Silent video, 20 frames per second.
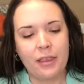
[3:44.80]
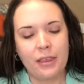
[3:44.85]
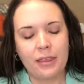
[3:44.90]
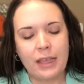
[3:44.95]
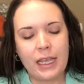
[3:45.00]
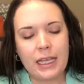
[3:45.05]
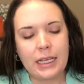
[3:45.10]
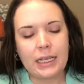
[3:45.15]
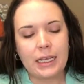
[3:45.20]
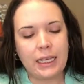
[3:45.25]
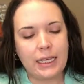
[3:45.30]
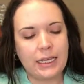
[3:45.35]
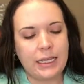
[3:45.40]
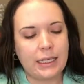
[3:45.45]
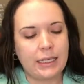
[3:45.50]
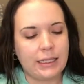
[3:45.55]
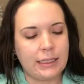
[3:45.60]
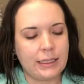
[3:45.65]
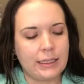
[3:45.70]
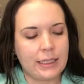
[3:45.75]
the thing
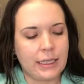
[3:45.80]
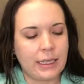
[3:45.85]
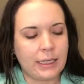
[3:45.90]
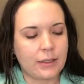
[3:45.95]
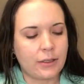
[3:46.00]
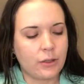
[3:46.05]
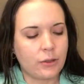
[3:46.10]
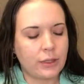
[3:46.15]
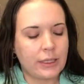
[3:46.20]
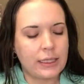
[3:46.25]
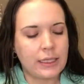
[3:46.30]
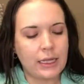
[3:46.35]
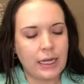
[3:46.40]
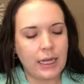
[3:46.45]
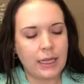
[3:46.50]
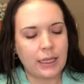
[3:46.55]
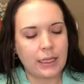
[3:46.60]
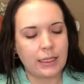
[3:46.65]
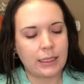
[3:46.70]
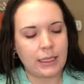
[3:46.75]
is, like, the reason I
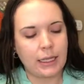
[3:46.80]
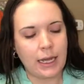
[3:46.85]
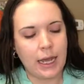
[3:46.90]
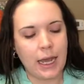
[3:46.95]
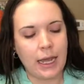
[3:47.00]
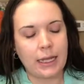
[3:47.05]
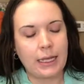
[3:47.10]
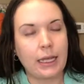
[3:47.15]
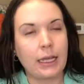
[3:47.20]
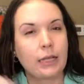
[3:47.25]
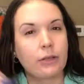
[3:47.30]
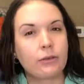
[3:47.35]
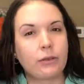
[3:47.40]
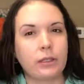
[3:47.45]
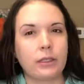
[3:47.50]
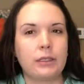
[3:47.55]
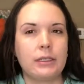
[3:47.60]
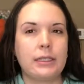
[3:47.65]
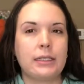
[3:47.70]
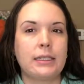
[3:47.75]
think that I can't
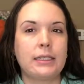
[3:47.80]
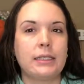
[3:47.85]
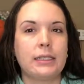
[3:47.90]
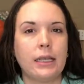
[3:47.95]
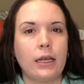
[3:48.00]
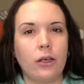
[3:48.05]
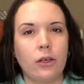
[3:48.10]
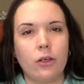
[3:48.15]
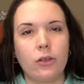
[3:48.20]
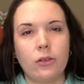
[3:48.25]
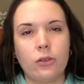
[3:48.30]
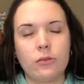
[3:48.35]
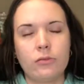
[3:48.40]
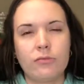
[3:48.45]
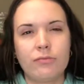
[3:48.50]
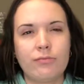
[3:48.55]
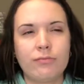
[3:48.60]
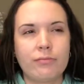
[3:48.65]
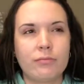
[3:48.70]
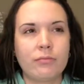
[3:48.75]
really sell
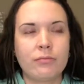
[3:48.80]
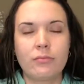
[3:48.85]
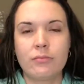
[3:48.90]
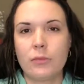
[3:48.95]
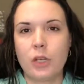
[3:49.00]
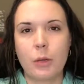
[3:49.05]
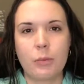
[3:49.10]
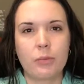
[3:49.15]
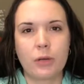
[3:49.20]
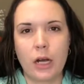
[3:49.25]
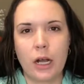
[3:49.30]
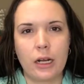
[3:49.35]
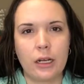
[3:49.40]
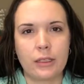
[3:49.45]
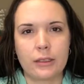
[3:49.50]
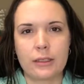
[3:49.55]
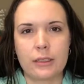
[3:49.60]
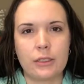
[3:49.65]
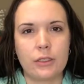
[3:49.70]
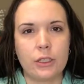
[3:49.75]
a
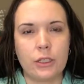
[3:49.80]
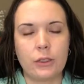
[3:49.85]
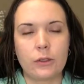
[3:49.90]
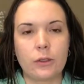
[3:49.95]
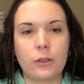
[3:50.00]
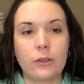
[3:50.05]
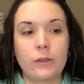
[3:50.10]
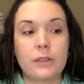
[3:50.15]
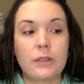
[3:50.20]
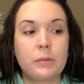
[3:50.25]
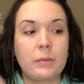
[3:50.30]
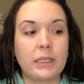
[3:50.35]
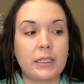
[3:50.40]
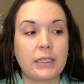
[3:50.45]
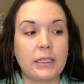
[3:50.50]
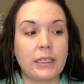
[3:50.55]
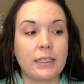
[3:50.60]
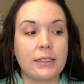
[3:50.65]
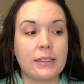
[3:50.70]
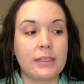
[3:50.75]
product in general is
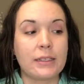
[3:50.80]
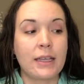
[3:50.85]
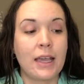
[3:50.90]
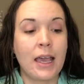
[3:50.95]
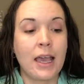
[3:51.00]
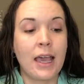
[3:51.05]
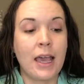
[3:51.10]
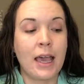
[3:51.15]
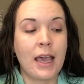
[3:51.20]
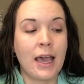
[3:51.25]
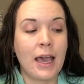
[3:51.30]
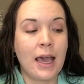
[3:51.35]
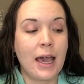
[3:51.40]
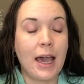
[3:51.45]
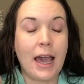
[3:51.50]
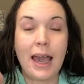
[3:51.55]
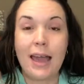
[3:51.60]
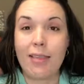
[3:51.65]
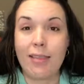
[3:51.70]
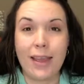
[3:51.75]
because
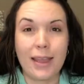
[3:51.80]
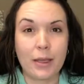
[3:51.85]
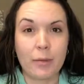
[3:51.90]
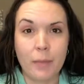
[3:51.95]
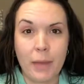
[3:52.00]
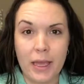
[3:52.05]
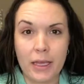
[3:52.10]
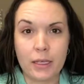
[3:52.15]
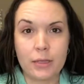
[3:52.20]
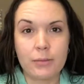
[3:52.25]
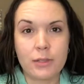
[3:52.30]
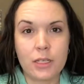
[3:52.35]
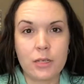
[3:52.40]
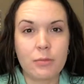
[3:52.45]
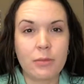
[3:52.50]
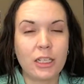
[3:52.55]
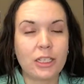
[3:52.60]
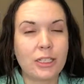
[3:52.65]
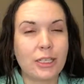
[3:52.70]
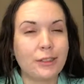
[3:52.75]
I like makeup so
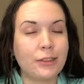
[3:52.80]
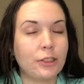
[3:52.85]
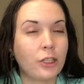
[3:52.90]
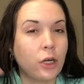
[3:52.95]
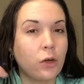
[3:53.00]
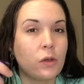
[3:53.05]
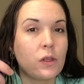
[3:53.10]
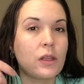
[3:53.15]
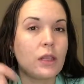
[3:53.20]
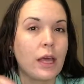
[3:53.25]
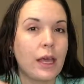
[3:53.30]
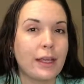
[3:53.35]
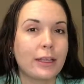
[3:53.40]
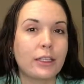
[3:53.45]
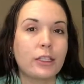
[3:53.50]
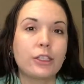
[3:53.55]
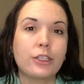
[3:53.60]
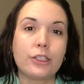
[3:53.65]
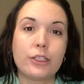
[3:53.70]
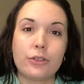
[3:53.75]
much. I don't like
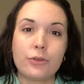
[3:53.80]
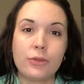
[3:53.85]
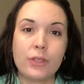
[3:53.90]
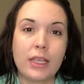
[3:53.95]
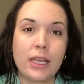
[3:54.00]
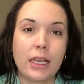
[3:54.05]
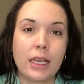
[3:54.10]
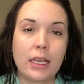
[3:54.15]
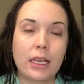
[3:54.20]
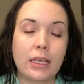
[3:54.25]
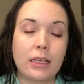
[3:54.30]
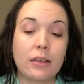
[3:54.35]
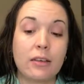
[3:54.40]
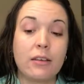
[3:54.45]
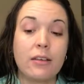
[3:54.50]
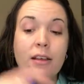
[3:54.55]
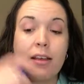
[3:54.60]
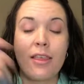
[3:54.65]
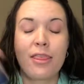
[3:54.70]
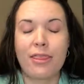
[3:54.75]
using
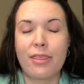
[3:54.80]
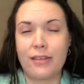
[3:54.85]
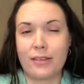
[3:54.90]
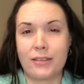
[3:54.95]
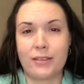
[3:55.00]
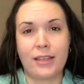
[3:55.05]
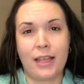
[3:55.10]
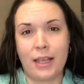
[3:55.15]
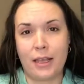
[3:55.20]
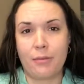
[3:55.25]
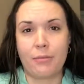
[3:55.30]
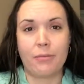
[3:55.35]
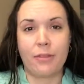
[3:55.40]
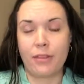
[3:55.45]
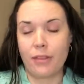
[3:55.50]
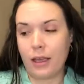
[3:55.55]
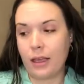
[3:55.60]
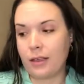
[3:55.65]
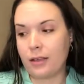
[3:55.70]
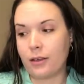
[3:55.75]
the same
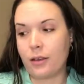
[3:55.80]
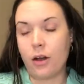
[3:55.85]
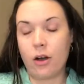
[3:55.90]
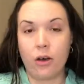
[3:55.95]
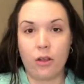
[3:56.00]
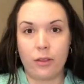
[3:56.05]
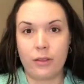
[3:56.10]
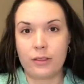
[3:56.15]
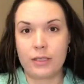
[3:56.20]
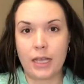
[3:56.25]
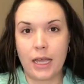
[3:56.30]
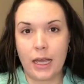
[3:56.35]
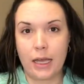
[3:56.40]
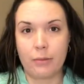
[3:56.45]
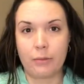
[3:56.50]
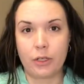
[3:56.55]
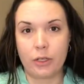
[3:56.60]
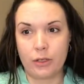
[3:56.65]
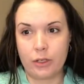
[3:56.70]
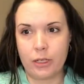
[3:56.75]
thing all the
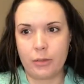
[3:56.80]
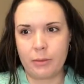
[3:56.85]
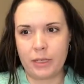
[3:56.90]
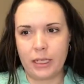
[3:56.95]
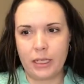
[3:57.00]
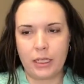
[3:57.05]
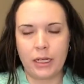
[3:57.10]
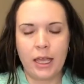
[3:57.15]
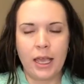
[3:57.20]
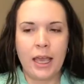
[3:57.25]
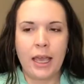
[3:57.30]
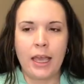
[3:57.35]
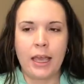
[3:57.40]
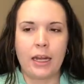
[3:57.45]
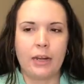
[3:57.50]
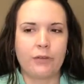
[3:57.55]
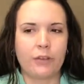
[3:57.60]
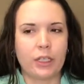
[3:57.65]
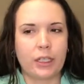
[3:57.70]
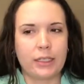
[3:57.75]
time. You know what I mean?
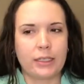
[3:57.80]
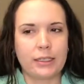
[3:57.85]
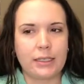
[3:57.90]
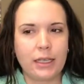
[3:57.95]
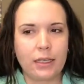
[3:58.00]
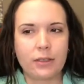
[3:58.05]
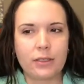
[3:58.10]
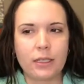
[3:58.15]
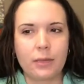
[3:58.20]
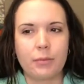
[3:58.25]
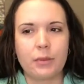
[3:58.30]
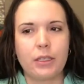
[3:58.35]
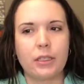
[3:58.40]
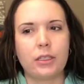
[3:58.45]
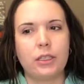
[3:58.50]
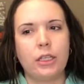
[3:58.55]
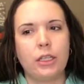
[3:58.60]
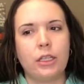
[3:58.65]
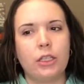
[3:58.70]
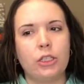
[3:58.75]
And if you're going to sell
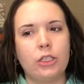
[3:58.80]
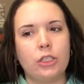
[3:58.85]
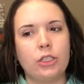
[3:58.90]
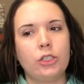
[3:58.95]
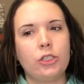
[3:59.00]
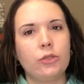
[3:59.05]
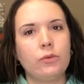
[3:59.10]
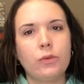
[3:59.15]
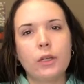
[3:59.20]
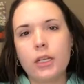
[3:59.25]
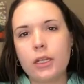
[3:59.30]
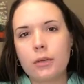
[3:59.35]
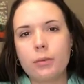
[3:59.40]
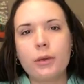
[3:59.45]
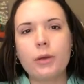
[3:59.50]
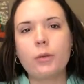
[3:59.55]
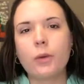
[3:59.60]
something, then you need to be